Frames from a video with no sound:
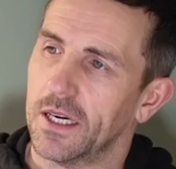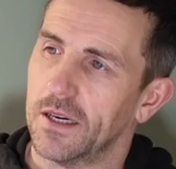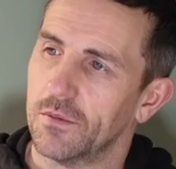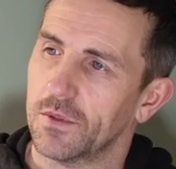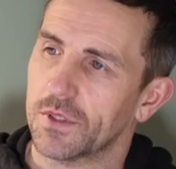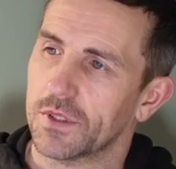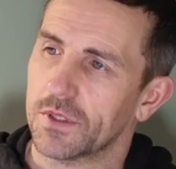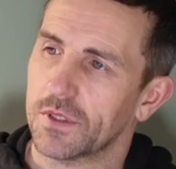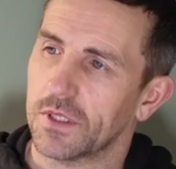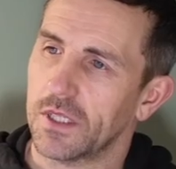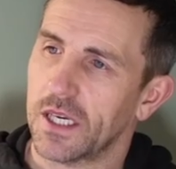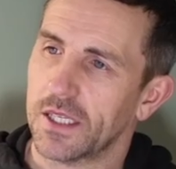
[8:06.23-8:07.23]
that was
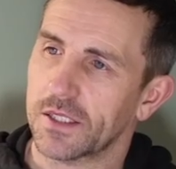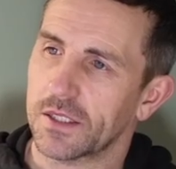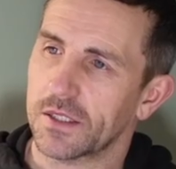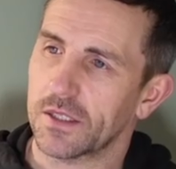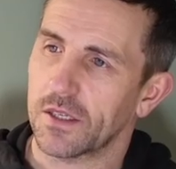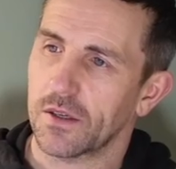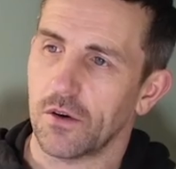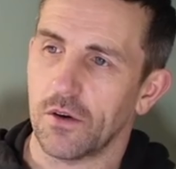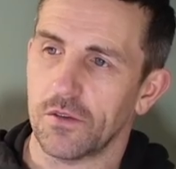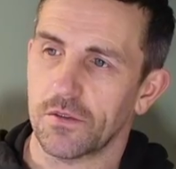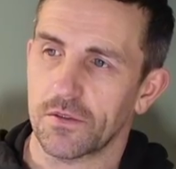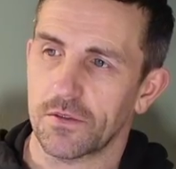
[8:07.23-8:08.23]
the last
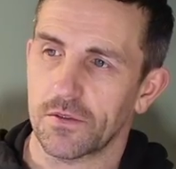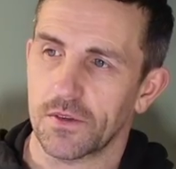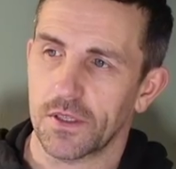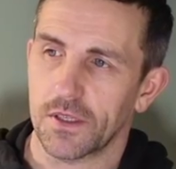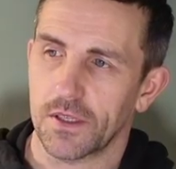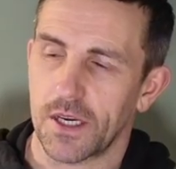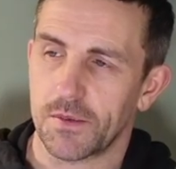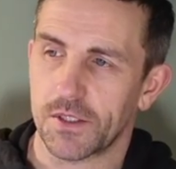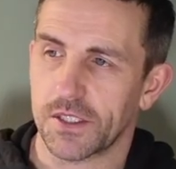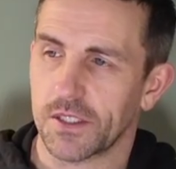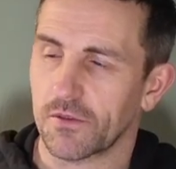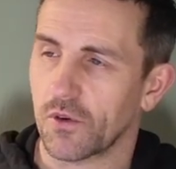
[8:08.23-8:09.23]
of the
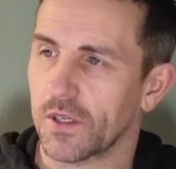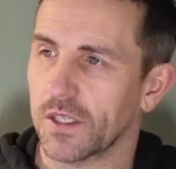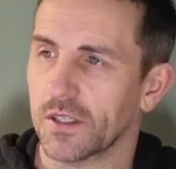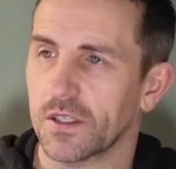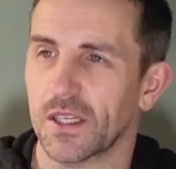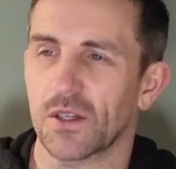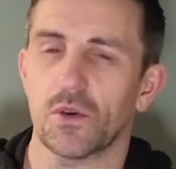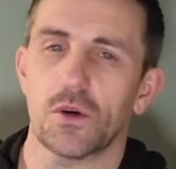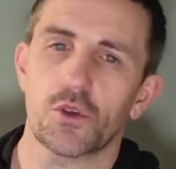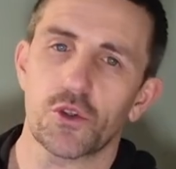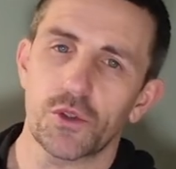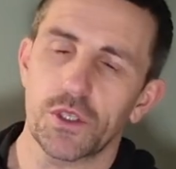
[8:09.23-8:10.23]
images I've got here at Glencoe.
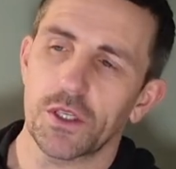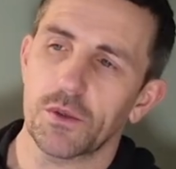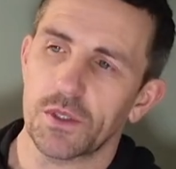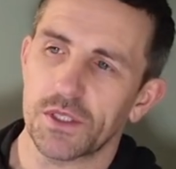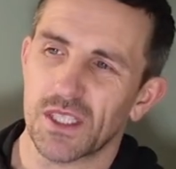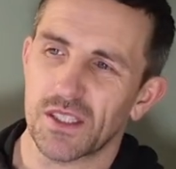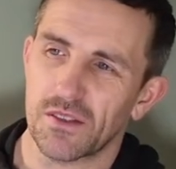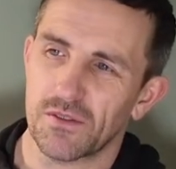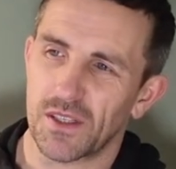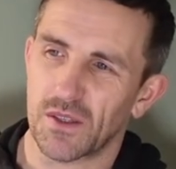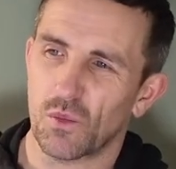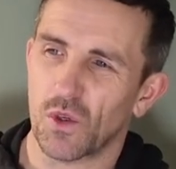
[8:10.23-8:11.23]
I'll show you the other ones that I didn't
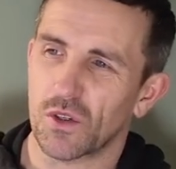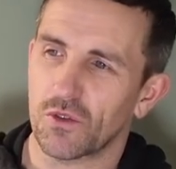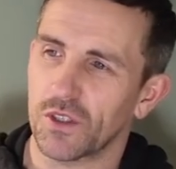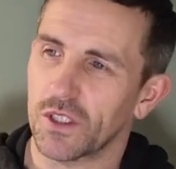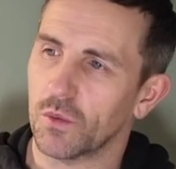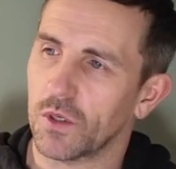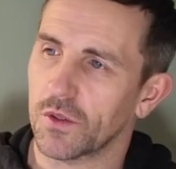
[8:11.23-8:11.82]
think didn't work really